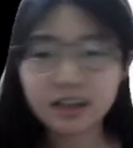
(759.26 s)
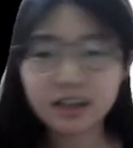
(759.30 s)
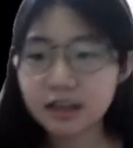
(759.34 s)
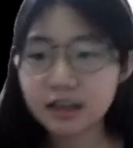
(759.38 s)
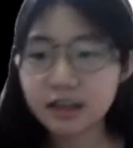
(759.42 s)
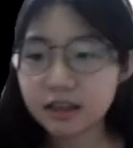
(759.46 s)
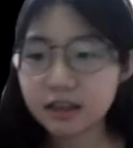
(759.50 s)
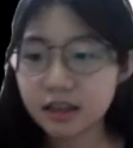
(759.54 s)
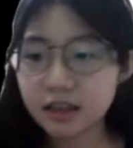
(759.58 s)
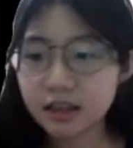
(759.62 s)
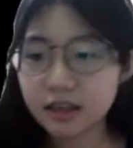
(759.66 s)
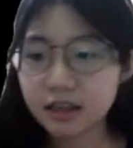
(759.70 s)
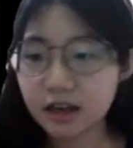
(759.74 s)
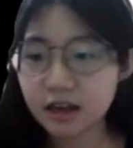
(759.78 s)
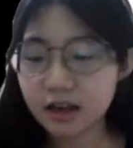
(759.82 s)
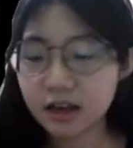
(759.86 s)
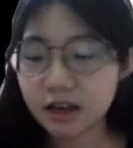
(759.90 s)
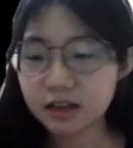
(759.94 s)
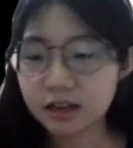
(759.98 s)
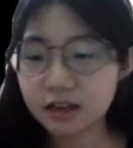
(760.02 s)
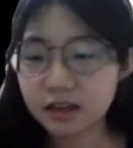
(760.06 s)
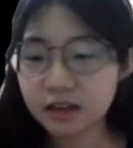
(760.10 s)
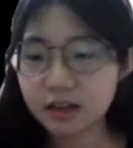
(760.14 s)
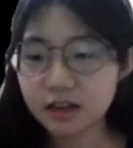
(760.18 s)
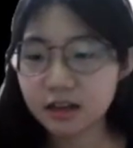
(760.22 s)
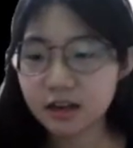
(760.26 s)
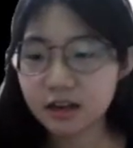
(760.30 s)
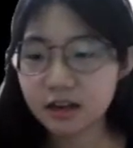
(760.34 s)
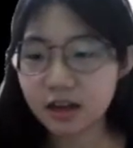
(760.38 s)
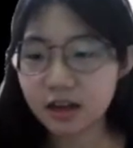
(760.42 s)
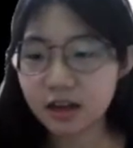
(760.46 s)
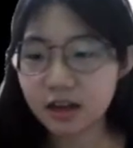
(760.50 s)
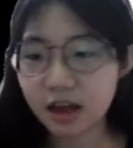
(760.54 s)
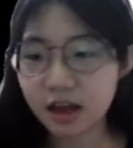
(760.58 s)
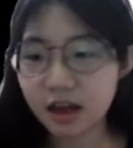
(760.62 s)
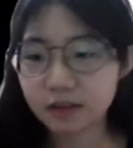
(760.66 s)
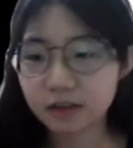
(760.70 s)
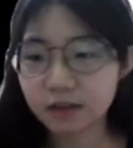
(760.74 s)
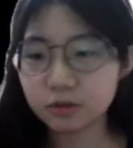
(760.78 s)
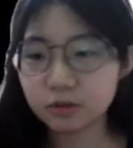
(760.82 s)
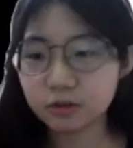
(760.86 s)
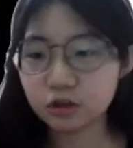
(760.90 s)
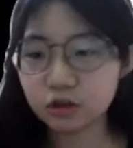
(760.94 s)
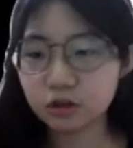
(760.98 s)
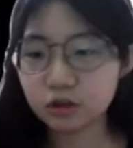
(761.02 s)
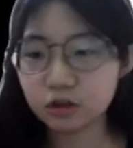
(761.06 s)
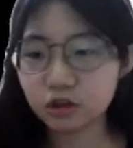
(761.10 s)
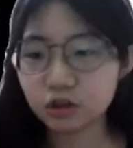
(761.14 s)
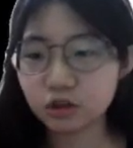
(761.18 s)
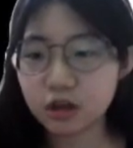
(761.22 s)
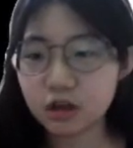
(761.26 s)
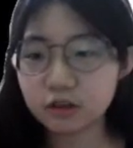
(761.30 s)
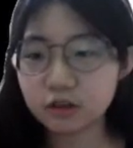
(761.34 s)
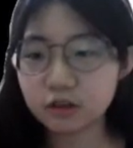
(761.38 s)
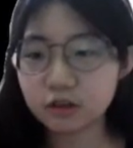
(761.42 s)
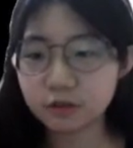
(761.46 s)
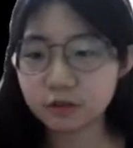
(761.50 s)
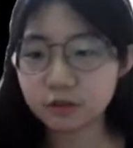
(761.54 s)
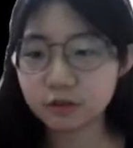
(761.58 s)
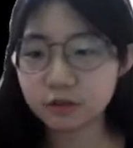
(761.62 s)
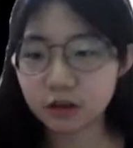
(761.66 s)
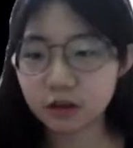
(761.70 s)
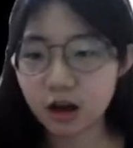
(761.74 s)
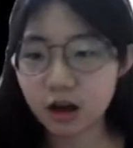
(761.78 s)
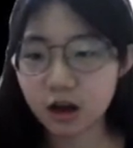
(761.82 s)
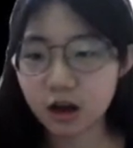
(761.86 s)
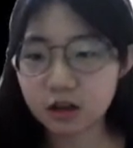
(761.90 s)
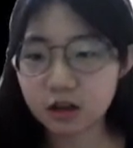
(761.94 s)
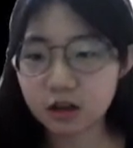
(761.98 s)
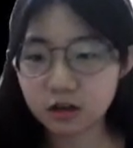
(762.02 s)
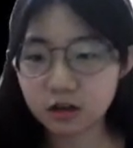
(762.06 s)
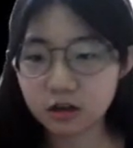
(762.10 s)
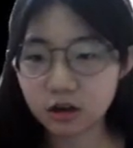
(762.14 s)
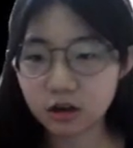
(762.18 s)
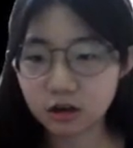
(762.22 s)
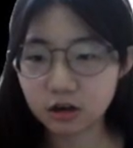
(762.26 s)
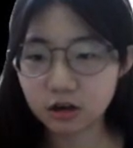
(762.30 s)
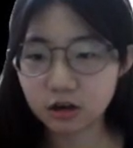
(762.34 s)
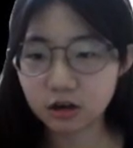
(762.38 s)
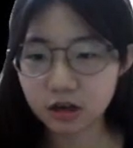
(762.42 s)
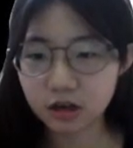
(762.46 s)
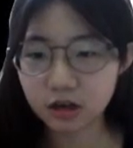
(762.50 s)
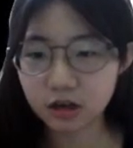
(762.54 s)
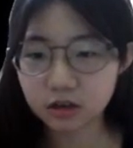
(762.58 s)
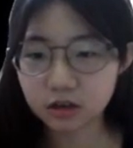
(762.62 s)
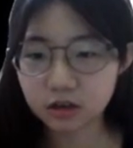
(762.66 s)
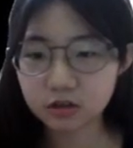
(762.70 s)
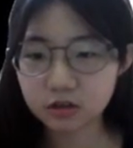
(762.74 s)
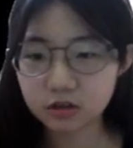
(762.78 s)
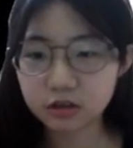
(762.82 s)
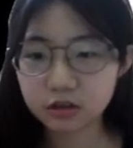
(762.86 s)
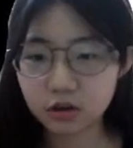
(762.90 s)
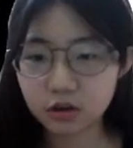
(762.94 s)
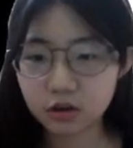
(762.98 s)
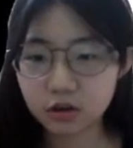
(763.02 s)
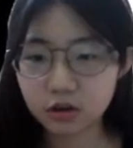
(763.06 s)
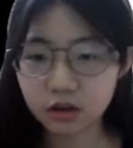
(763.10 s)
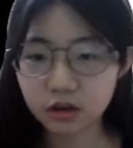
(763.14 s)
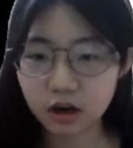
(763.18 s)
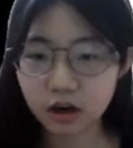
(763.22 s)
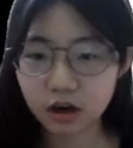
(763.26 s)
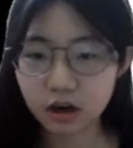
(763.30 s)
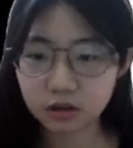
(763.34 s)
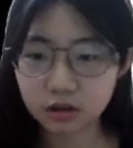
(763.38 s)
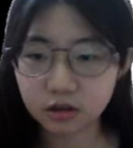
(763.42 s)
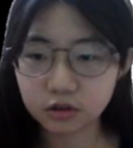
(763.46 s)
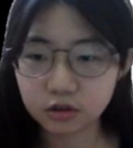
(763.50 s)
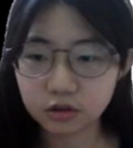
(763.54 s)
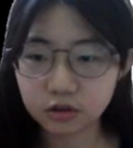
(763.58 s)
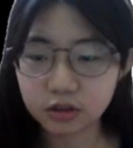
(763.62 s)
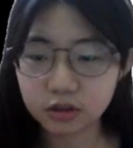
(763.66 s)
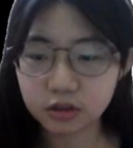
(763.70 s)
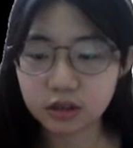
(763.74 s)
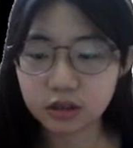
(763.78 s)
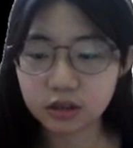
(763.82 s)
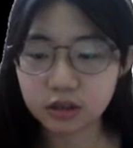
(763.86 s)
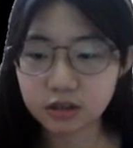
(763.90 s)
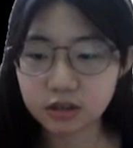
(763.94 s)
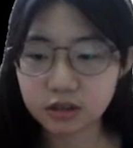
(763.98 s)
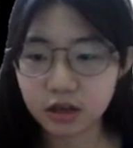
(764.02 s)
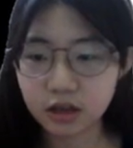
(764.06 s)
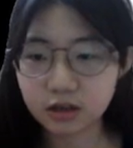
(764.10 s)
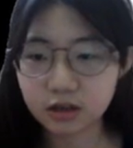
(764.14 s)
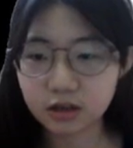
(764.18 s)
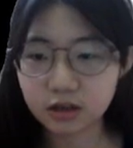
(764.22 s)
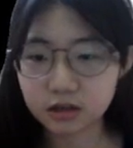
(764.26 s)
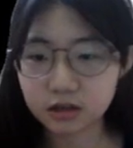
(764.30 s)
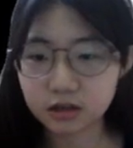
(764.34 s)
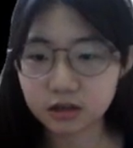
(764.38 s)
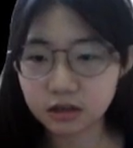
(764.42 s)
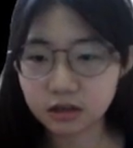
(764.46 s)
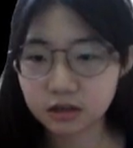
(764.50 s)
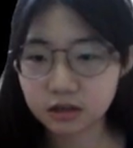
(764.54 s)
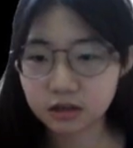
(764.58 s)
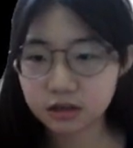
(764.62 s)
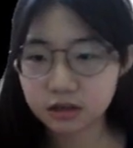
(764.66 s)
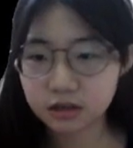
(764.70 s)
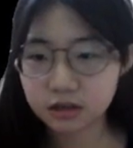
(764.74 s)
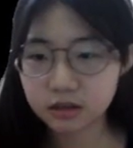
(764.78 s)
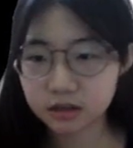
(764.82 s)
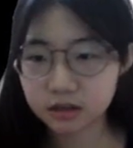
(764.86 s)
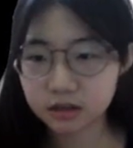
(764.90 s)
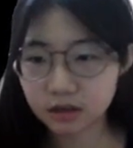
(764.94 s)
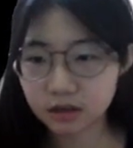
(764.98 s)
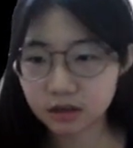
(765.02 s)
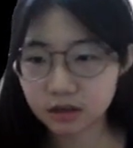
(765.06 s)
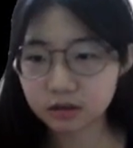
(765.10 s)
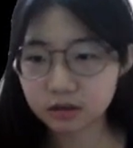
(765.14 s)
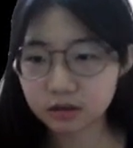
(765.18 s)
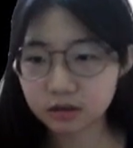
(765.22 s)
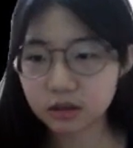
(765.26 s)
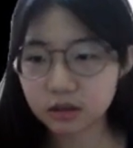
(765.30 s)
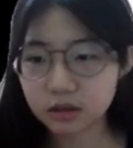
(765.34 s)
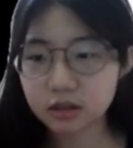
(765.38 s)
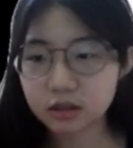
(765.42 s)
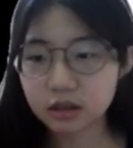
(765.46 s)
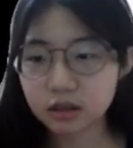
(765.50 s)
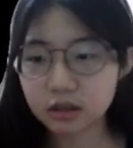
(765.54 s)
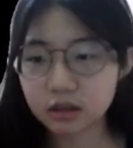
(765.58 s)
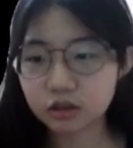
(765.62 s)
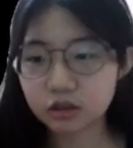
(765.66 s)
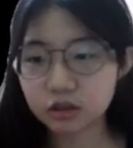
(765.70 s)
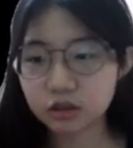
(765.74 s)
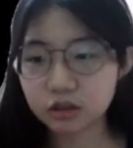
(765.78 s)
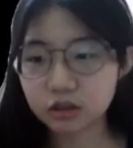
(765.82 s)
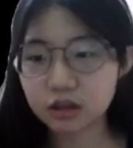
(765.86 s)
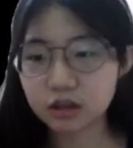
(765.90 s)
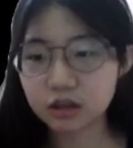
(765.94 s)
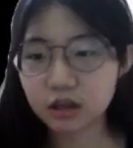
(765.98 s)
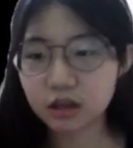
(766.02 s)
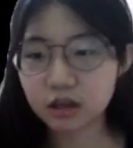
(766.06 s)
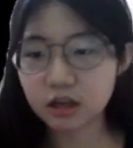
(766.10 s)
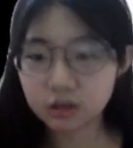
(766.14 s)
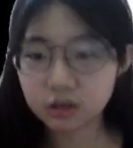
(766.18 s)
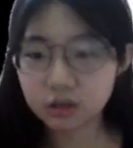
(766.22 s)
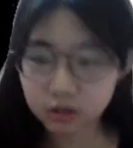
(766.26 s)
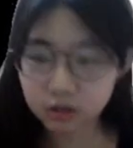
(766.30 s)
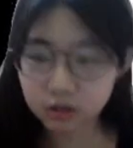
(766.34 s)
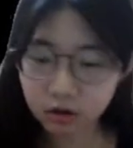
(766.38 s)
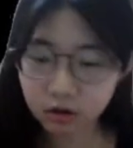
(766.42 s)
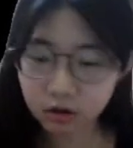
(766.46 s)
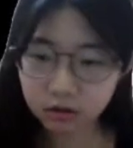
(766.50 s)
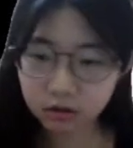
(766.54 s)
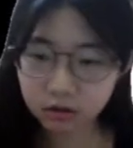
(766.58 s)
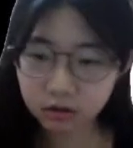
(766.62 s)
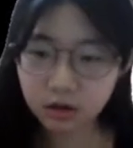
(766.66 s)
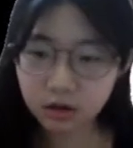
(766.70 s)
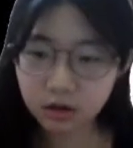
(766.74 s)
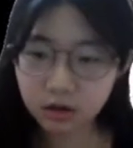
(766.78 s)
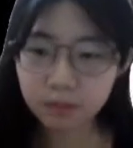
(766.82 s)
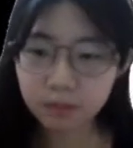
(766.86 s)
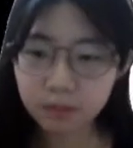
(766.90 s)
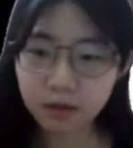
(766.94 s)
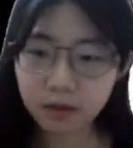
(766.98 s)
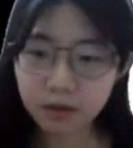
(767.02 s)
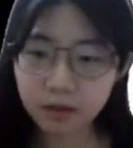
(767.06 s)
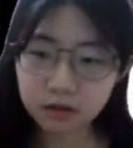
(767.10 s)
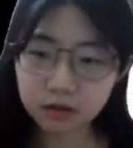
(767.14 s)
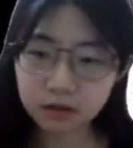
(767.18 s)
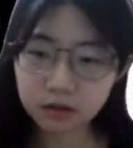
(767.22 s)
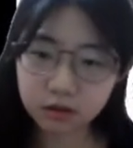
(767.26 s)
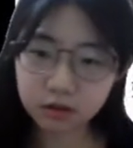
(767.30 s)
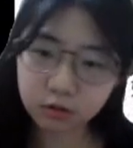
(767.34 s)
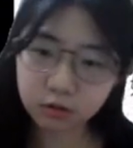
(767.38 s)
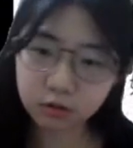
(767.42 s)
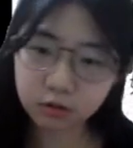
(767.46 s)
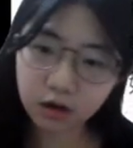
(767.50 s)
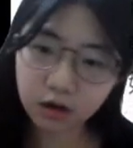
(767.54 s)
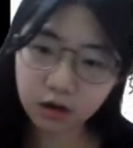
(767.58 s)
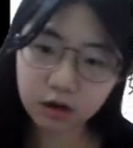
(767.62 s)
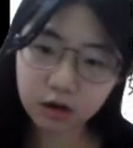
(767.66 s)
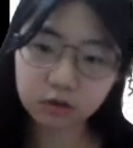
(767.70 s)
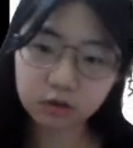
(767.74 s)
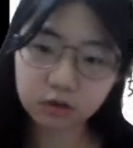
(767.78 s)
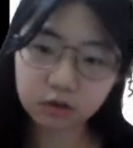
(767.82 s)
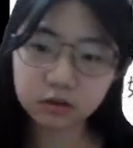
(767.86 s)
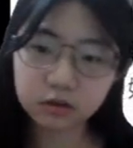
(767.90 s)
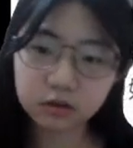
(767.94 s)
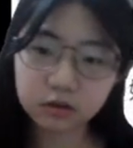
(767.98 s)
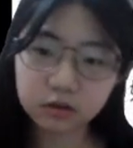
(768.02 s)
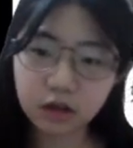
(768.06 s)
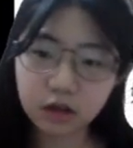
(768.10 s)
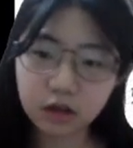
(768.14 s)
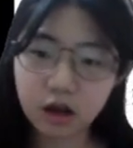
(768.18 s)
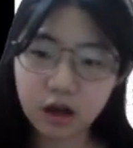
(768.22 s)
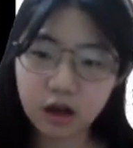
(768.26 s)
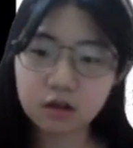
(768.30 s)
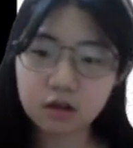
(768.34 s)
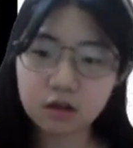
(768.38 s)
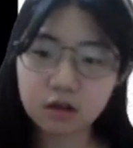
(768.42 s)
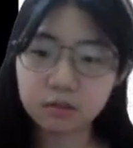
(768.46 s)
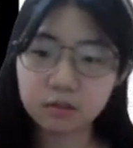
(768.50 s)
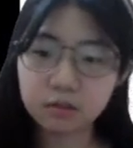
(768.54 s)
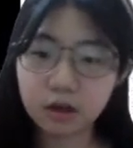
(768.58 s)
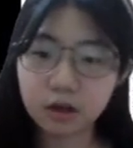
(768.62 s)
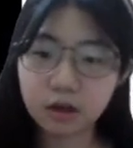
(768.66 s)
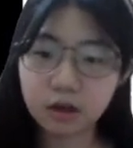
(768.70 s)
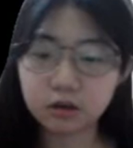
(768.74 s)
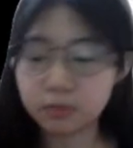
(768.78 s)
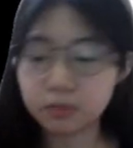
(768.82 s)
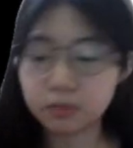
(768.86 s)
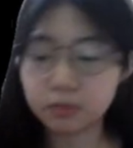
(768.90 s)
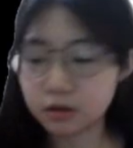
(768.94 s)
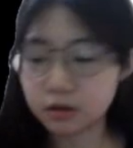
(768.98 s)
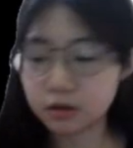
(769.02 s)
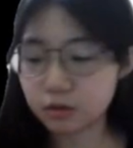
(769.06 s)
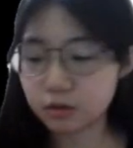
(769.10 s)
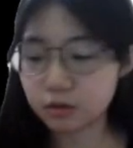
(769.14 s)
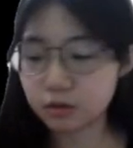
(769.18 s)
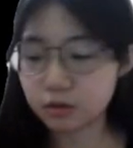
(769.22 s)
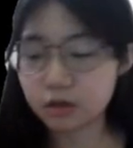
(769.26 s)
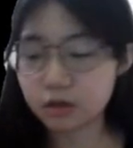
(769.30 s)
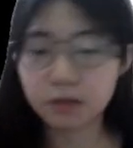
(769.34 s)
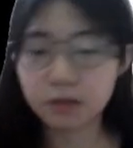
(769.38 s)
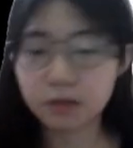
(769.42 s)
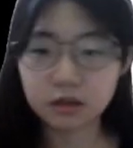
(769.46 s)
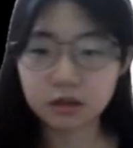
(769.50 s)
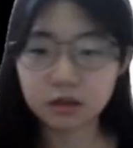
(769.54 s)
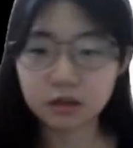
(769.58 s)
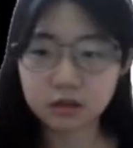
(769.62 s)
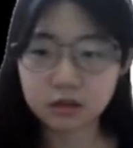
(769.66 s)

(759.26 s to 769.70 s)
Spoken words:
And they aim to transfer other organelles or cargoes inside the cells, such as lysosome, bacteria, or other microbes with medicine.